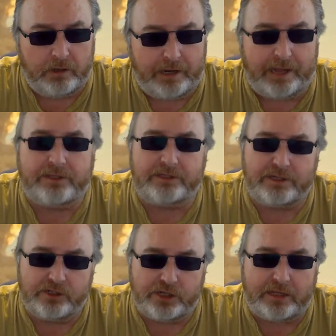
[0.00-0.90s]
At the
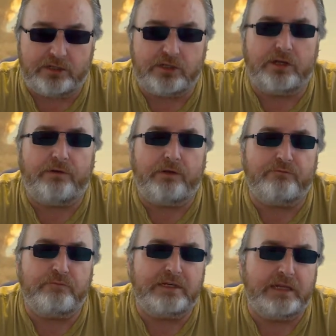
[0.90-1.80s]
suggestion
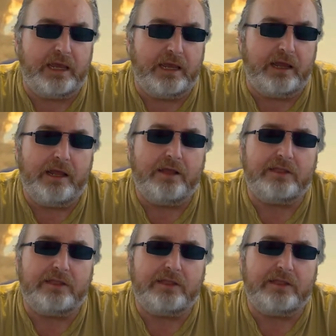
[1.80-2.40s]
of Medea,